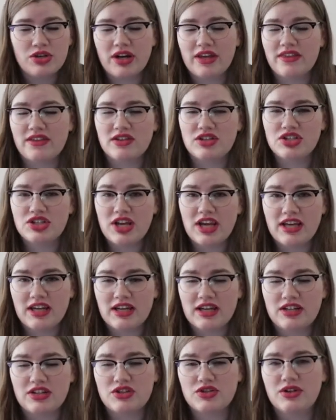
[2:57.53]
trick, the J
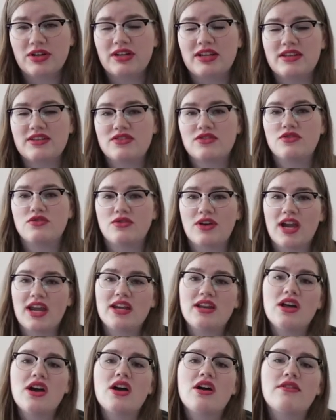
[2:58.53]
Cut trick is
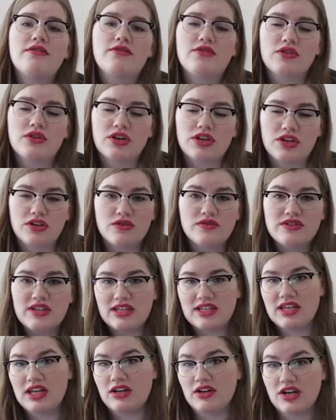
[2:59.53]
great for
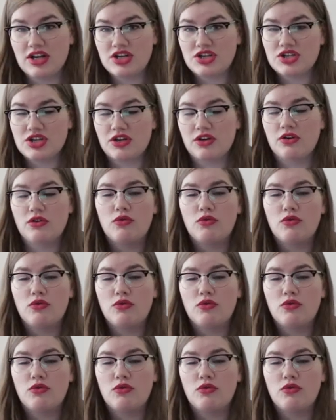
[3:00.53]
using narration